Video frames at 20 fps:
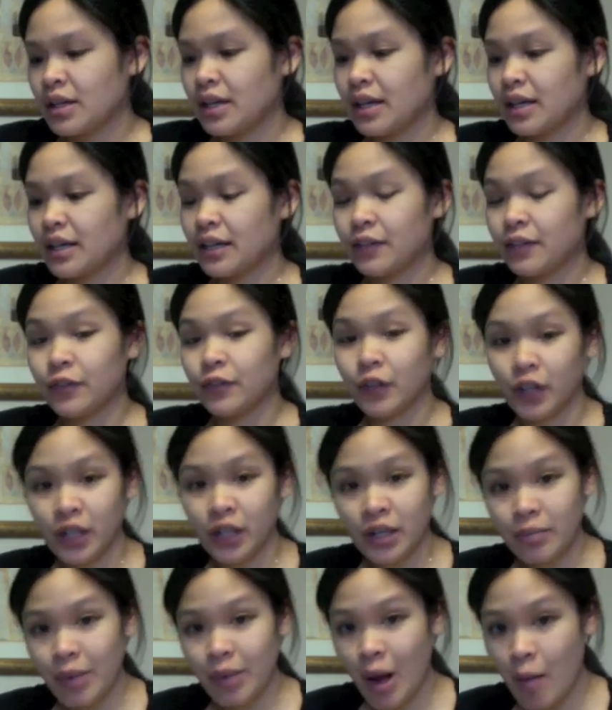if you're
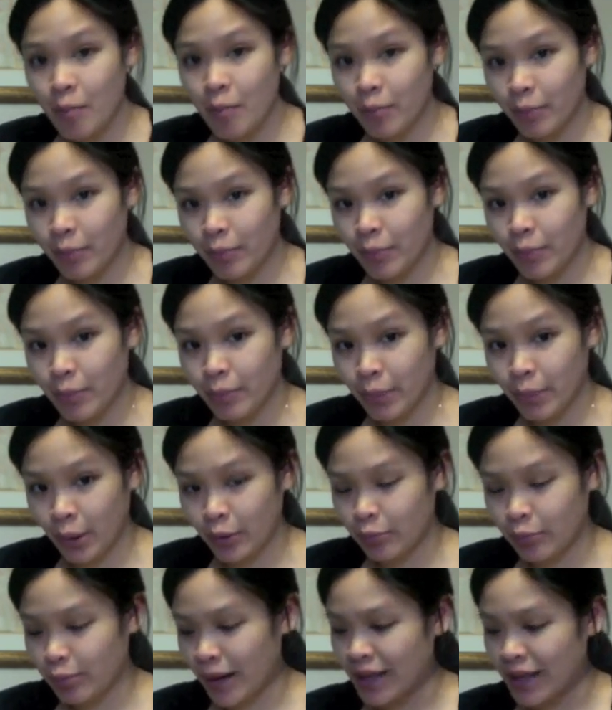going to pump
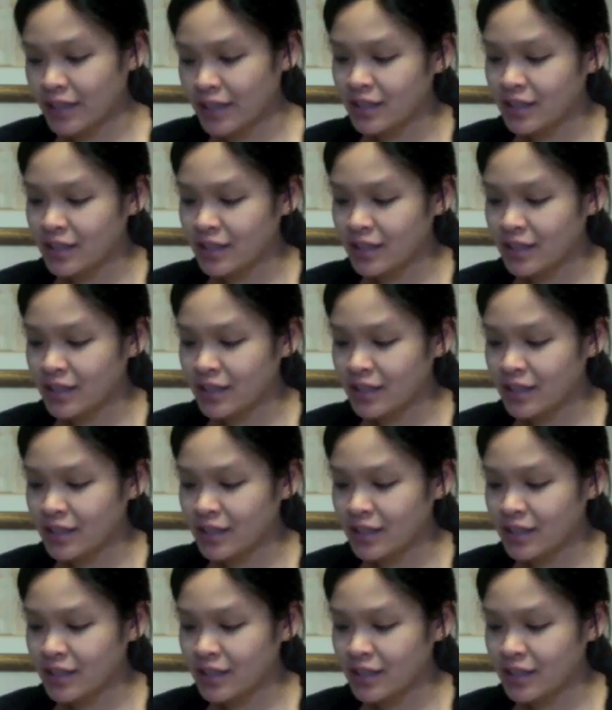both breasts,